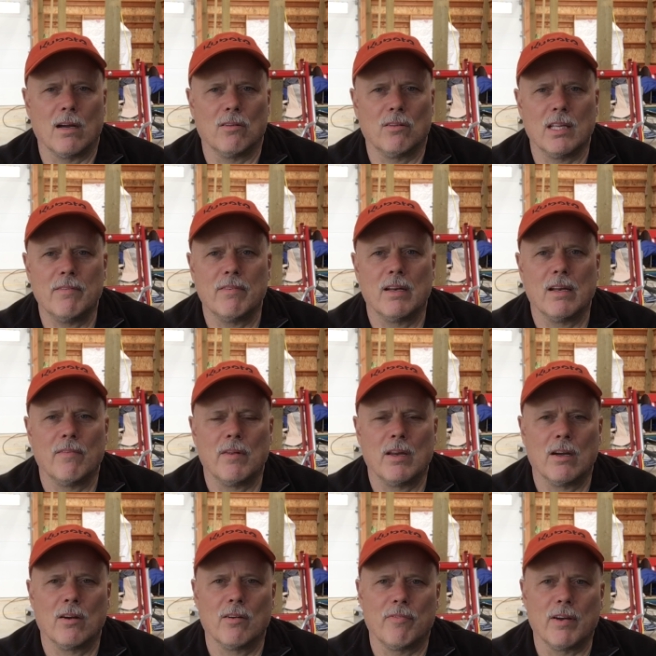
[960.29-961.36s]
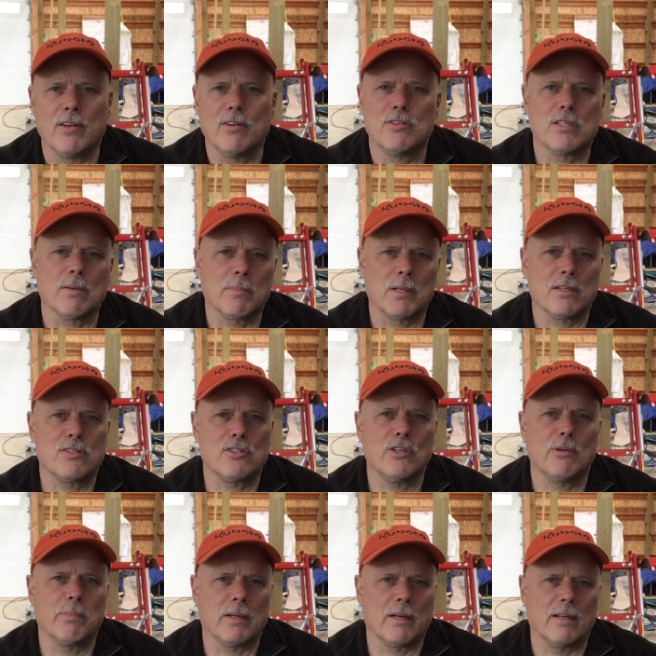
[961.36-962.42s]
I'll leave it in there. If I do something
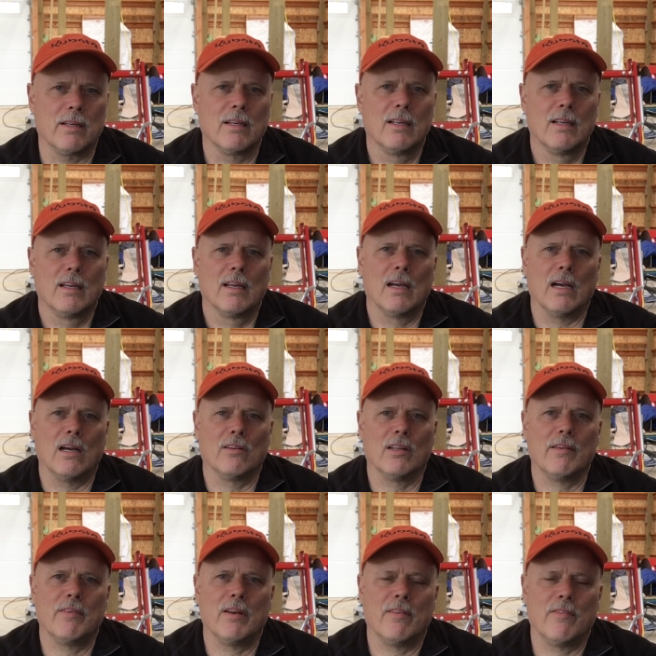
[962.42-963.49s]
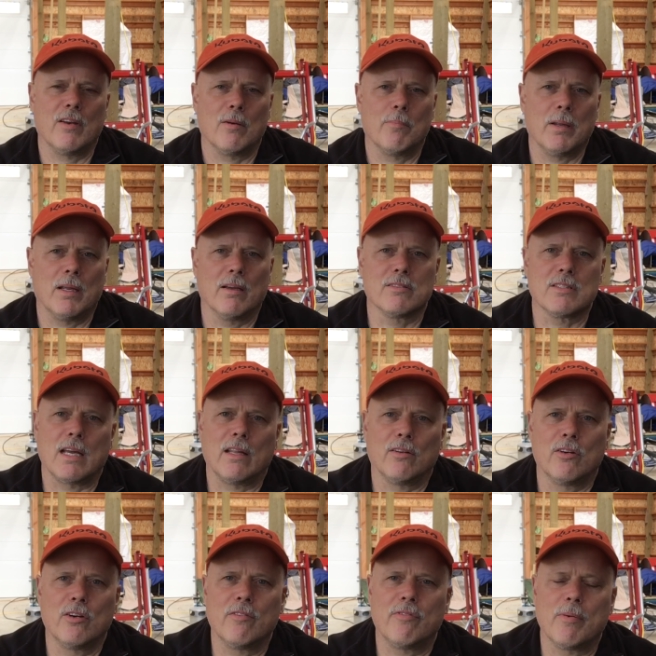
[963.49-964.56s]
stupid, I'll leave it in there because I
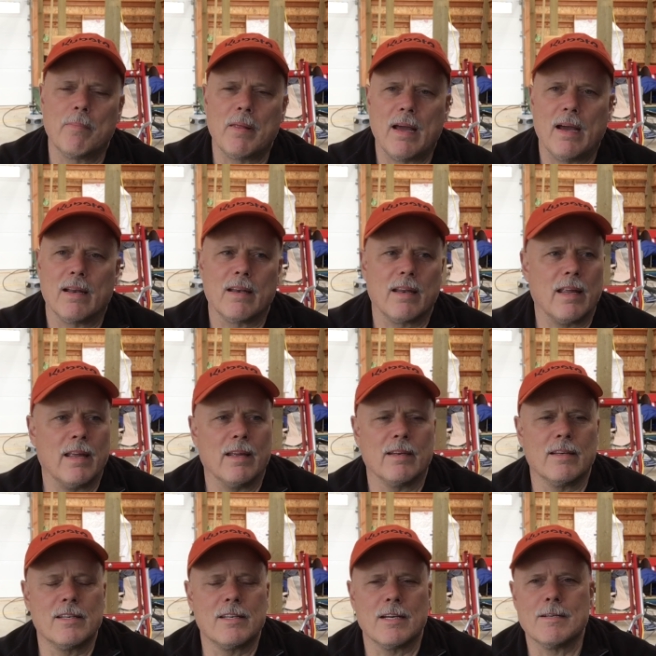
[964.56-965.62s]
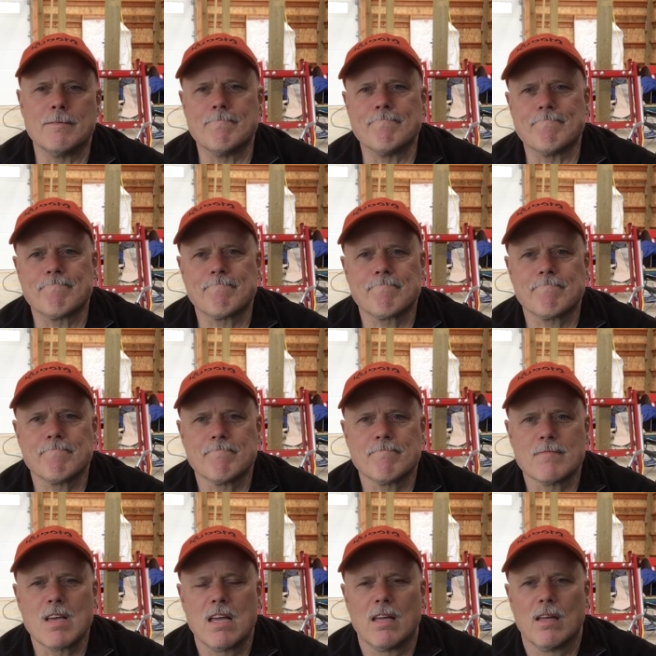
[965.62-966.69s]
learned from that, and um,
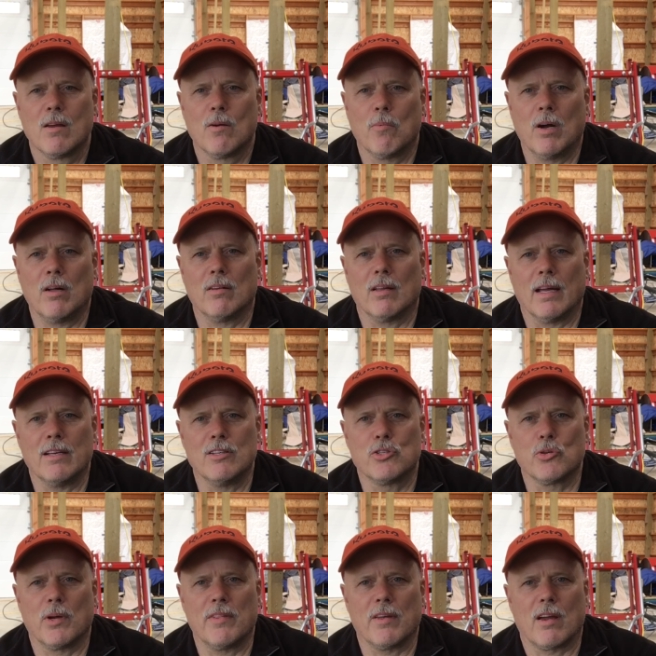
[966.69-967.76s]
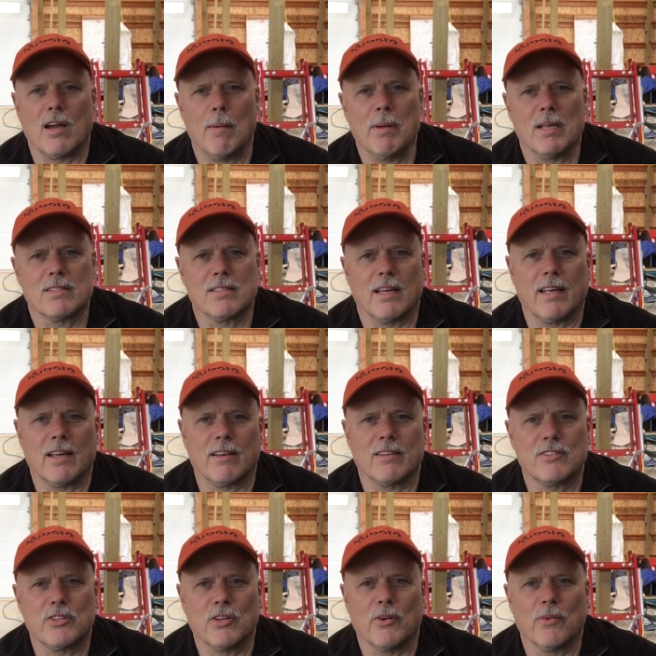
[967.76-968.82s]
well, I enjoy the comments I get.
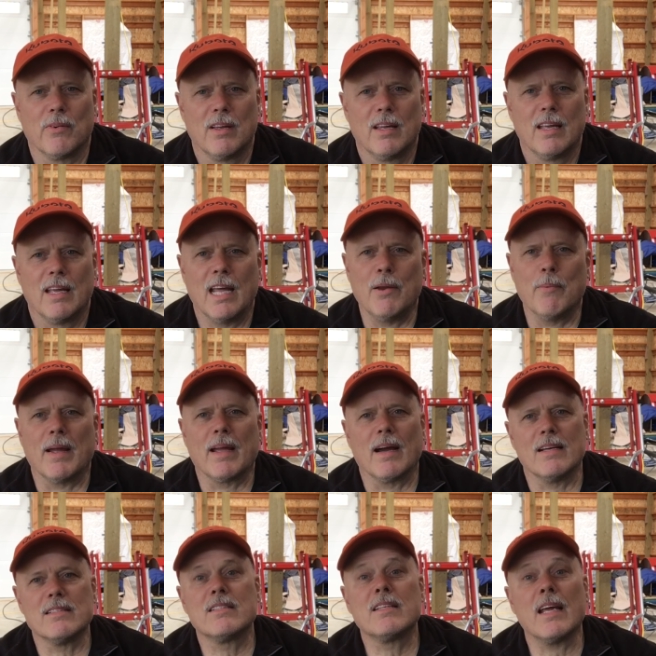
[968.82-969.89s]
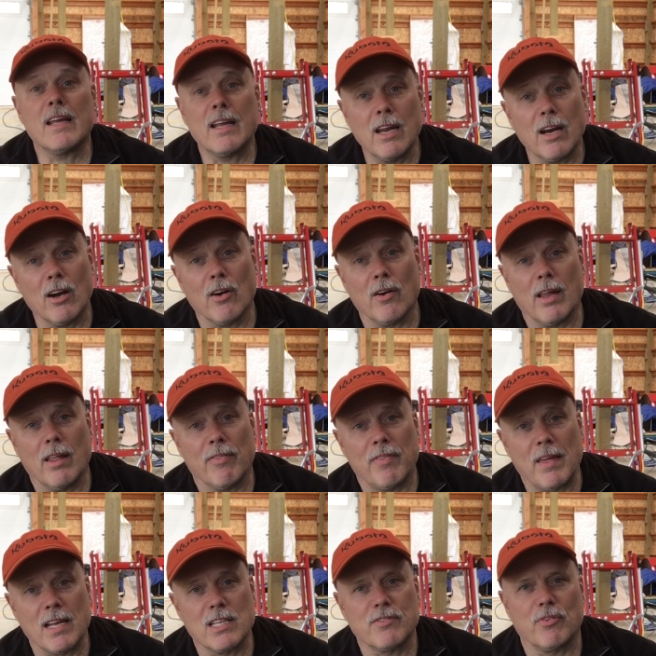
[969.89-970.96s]
So, anyway, guys, take care and
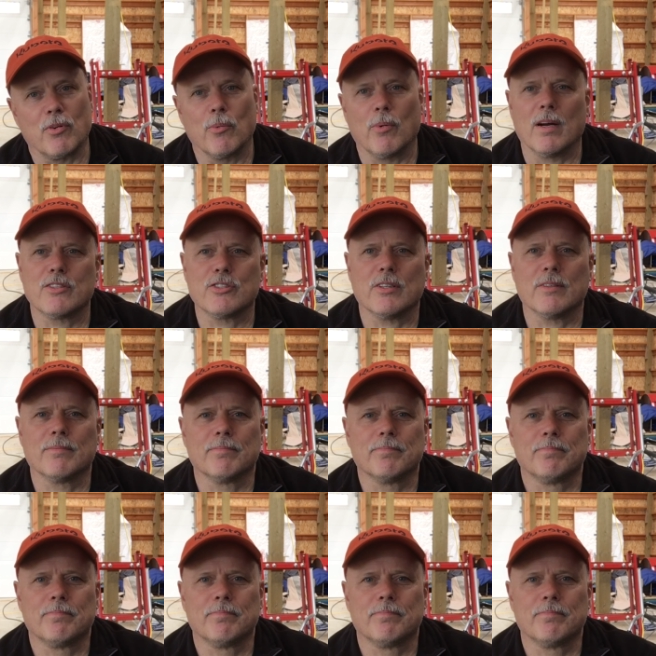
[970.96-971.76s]
thanks for watching.